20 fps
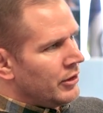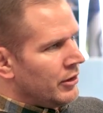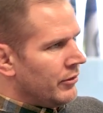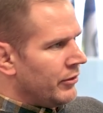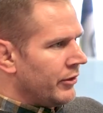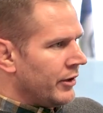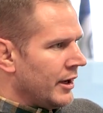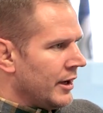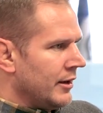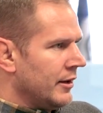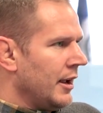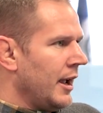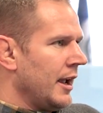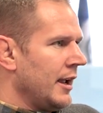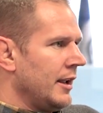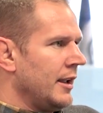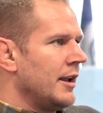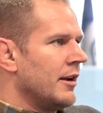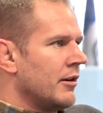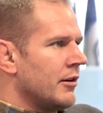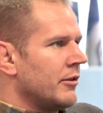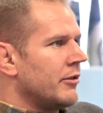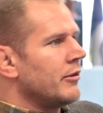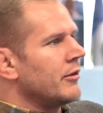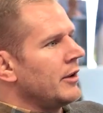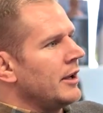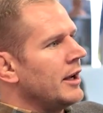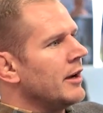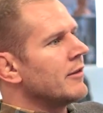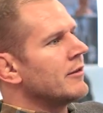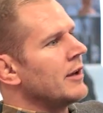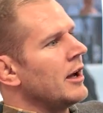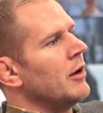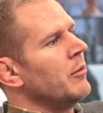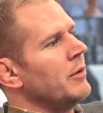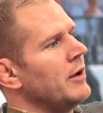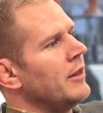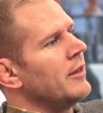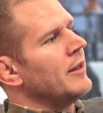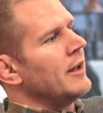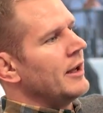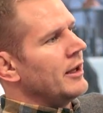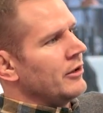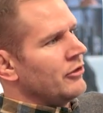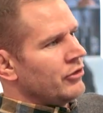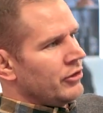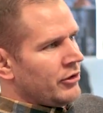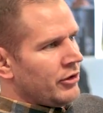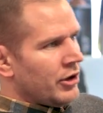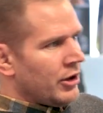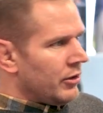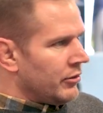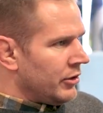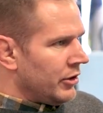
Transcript: said, hey, here's how we think it should go.